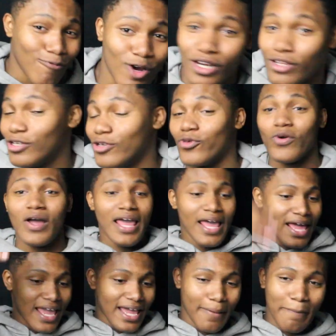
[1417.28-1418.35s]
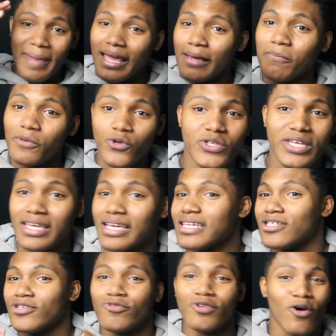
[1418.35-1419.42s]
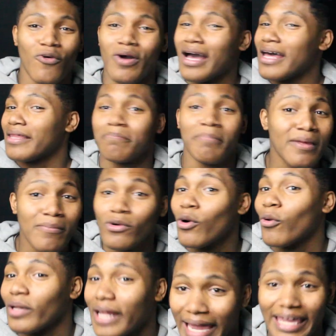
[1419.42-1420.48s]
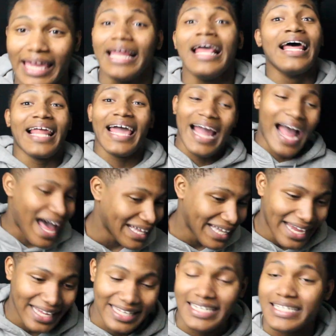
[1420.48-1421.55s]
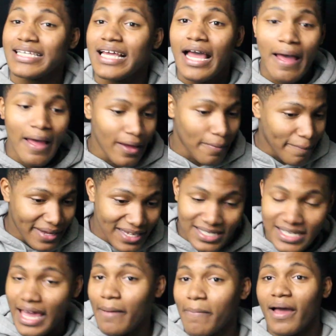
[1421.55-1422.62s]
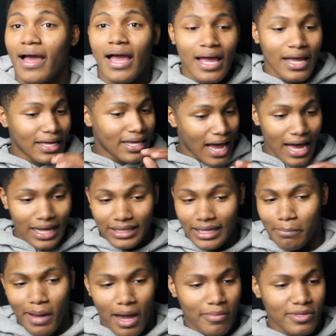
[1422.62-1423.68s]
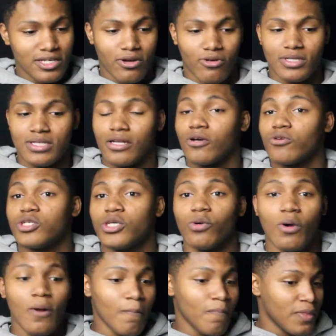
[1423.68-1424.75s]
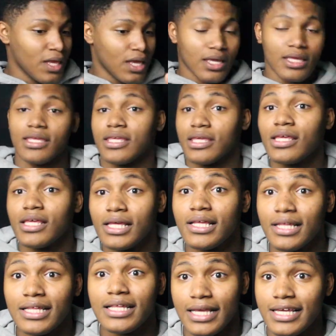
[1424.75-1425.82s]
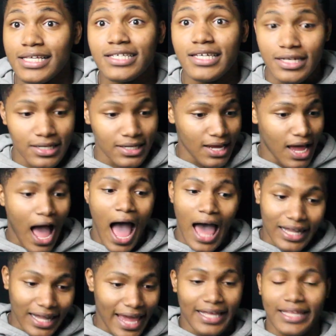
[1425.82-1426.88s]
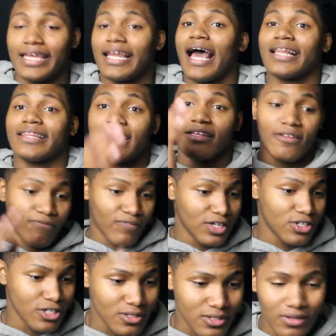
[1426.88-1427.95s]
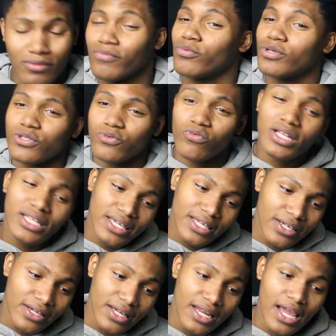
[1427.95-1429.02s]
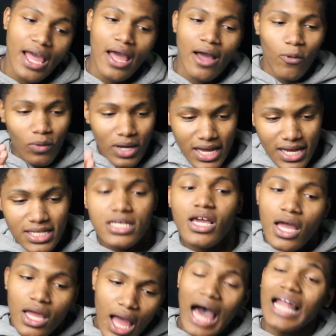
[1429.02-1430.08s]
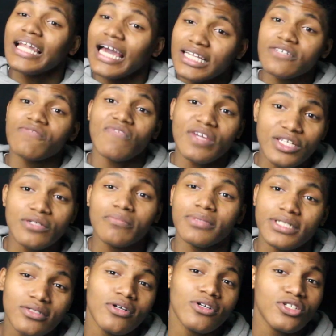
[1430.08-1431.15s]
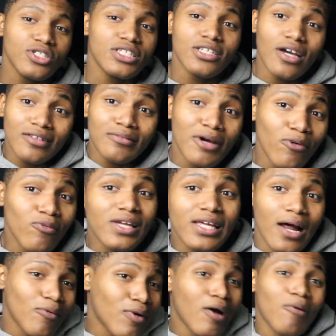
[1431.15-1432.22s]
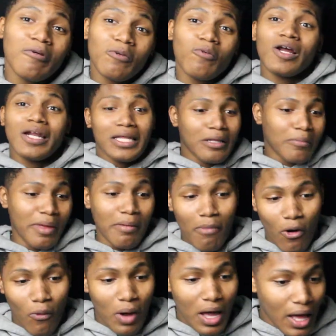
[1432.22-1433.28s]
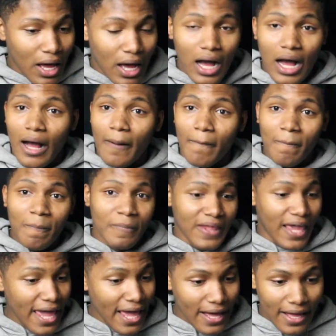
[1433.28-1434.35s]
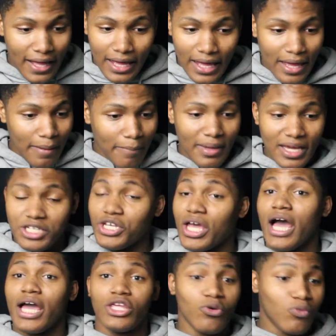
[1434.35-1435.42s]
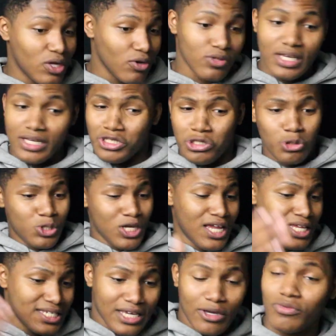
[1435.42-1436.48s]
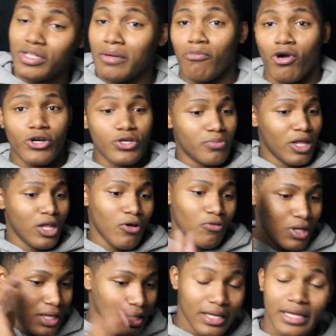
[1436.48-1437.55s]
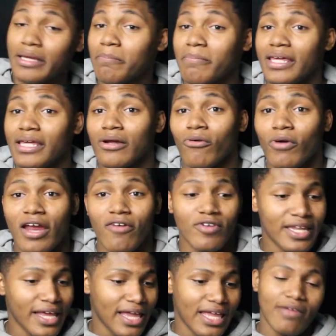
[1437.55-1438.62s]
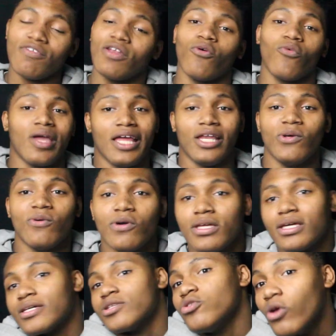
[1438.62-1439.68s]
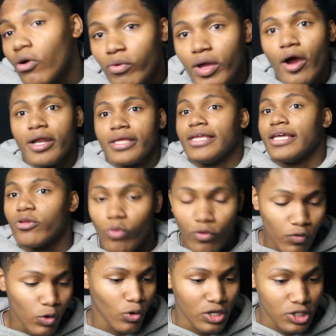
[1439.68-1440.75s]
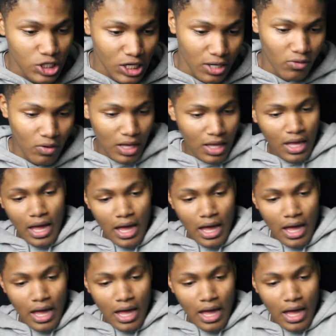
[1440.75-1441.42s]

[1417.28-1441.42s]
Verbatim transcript: want to do and make music, because you know people gonna like it. Like I like this mixtape. Golly, Bobby Tarantino 2. It's good. I liked it. I think the features was really good. Wiz, I liked your feature, but you know, you just talked about weed. I would have wanted a little bit more. Yeah. Big Sean, you killed it. 2 Chainz killed it. Marshmello, good beat on Everyday, even though we ain't do it because, you know, we already did the review on the channel.